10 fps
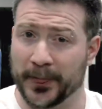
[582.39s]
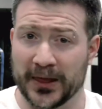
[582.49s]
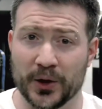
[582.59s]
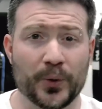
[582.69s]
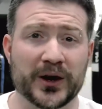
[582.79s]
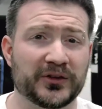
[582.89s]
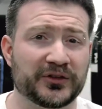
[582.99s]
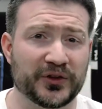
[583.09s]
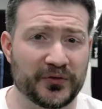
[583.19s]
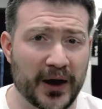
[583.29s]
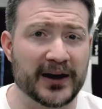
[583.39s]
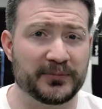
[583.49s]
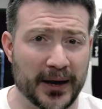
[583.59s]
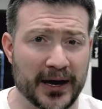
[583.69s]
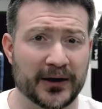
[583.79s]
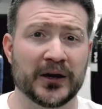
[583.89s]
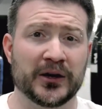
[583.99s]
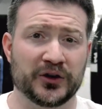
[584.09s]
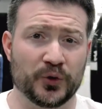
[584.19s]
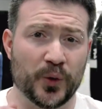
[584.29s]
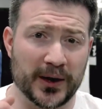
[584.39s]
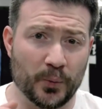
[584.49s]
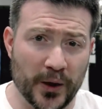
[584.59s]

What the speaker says: You don't want to just survive, man. You want to